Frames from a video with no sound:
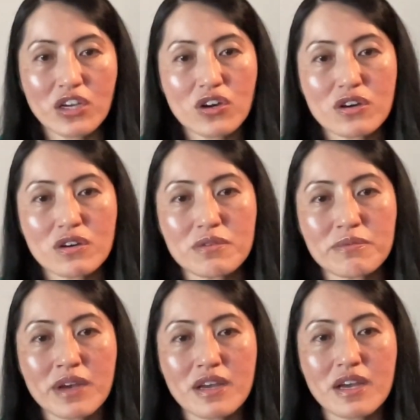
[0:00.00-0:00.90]

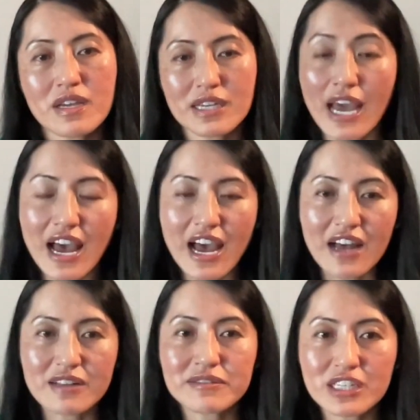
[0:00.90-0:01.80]
Legal,
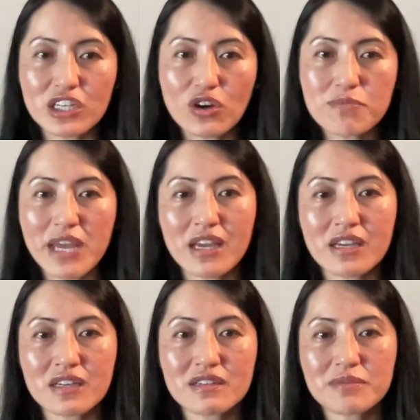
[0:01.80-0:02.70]
yeah, legal
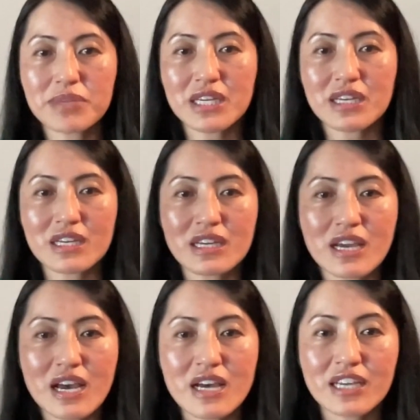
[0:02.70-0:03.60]
may
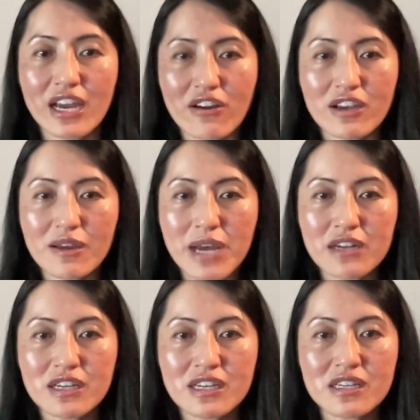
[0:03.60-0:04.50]
be caring
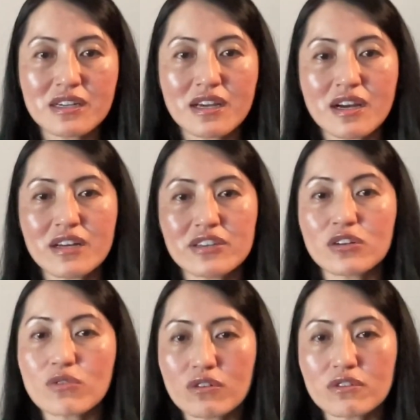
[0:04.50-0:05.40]
about it on
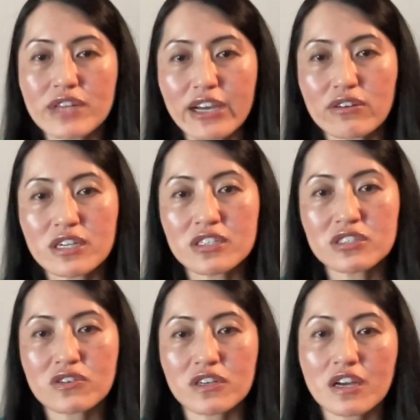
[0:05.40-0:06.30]
the quote
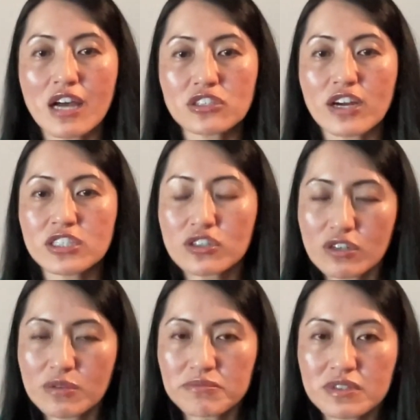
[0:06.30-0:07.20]
language or contract
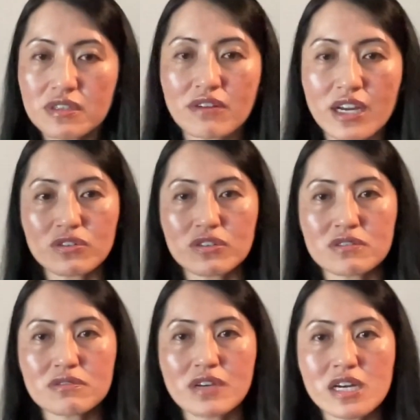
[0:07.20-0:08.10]
terms. So
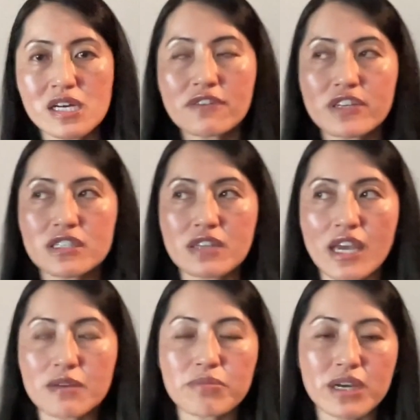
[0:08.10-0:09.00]
you less of a
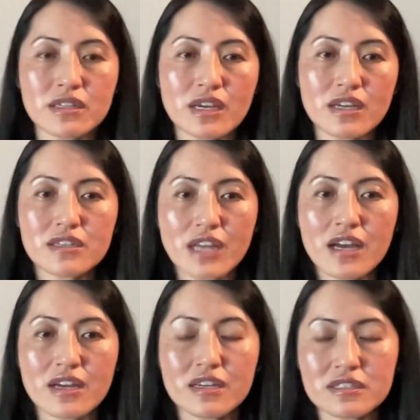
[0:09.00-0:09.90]
stake, but that
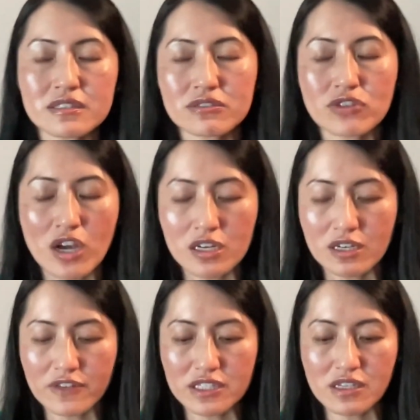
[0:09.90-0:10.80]
not as
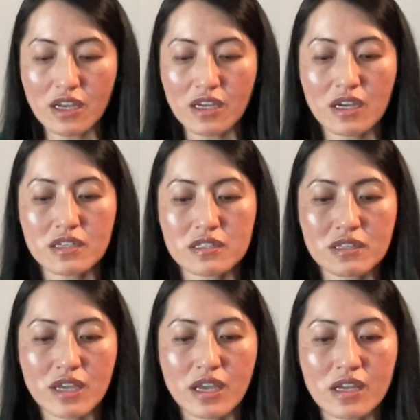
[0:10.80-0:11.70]
strong of a stake as
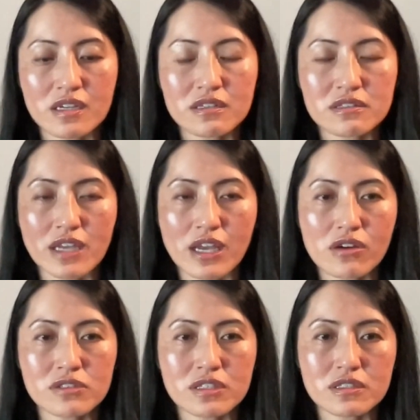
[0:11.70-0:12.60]
say
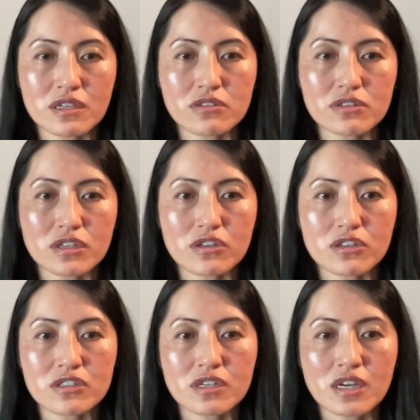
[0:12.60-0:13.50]
sales and sales
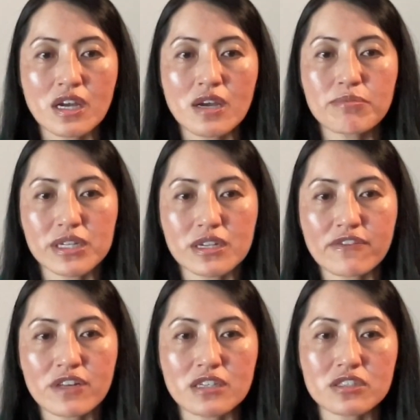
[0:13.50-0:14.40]
leaders, but
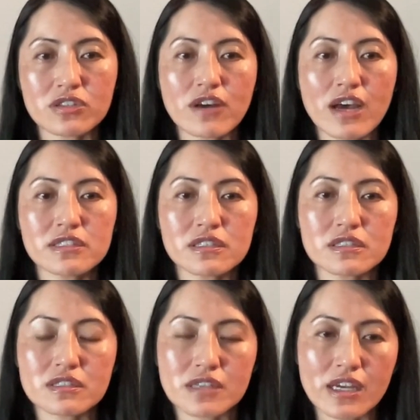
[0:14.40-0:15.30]
definitely still has
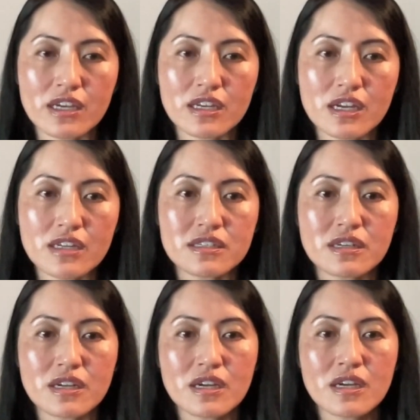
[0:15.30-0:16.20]
a stake in it.